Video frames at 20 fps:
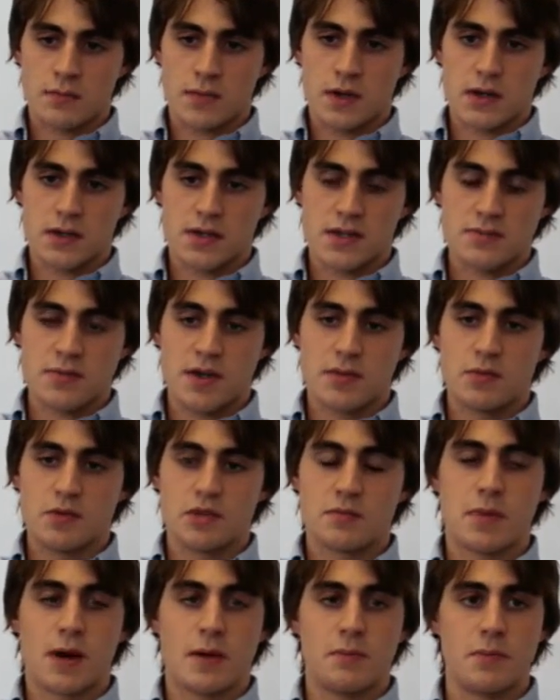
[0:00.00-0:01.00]
team name was
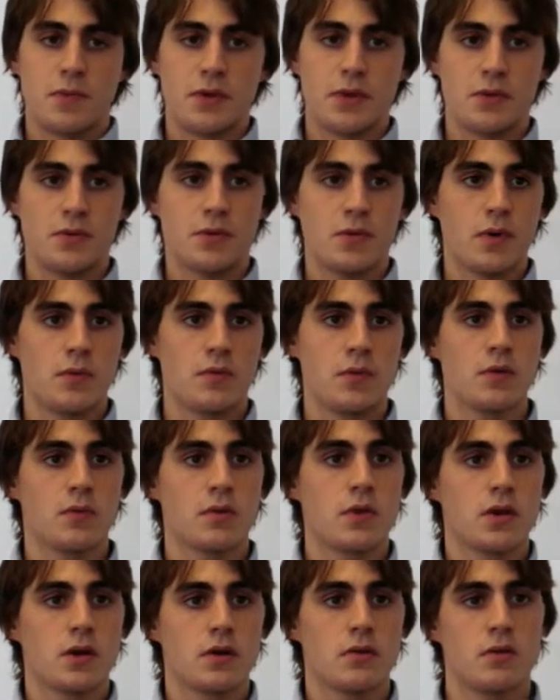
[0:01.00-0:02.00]
Bamboo when we were
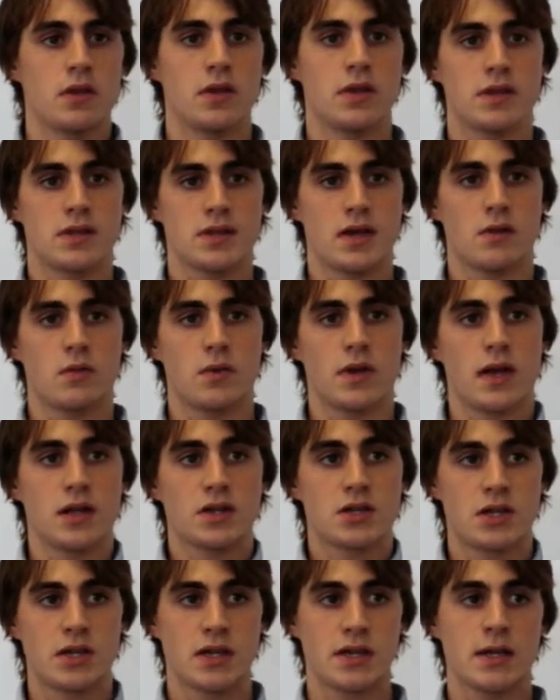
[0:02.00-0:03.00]
working with Intel. We
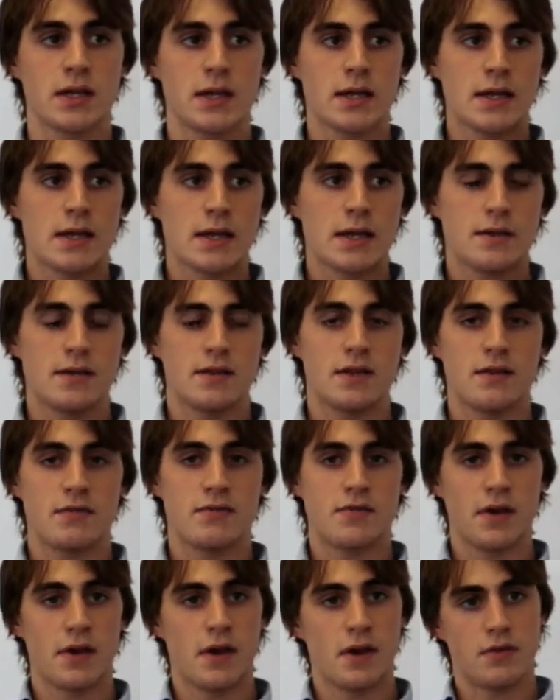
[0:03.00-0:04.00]
actually
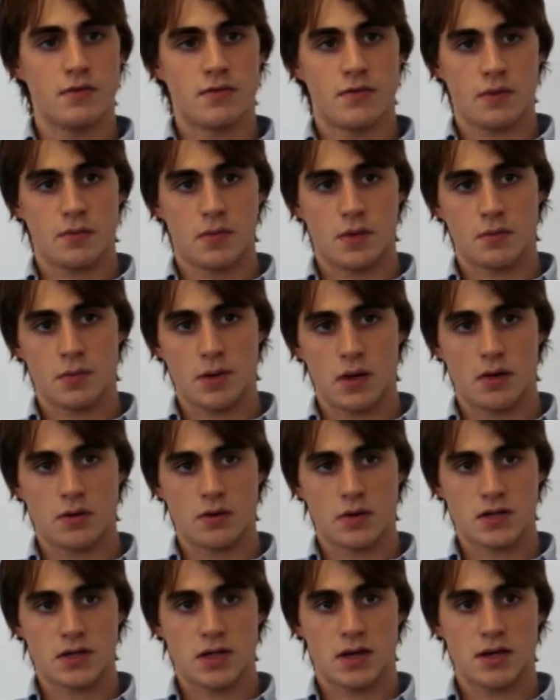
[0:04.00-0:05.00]
deferred from the Plone
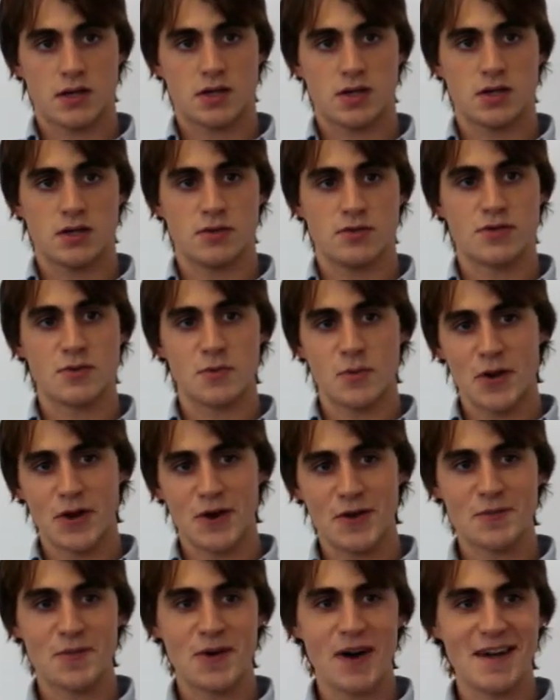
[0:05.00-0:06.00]
site to use a
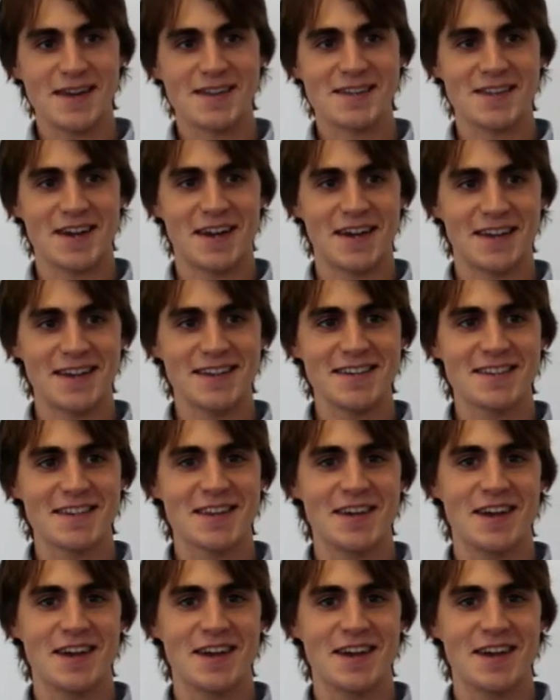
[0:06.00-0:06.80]
WordPress site,